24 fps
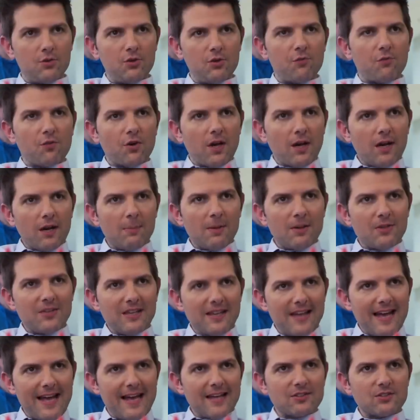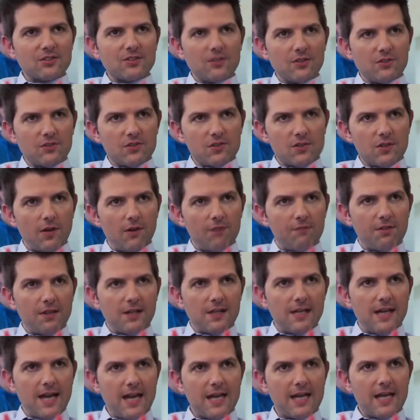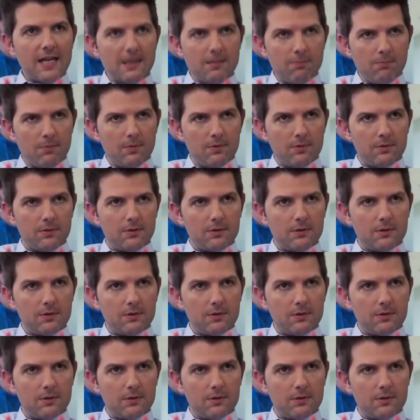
You forgot about the essence of the game.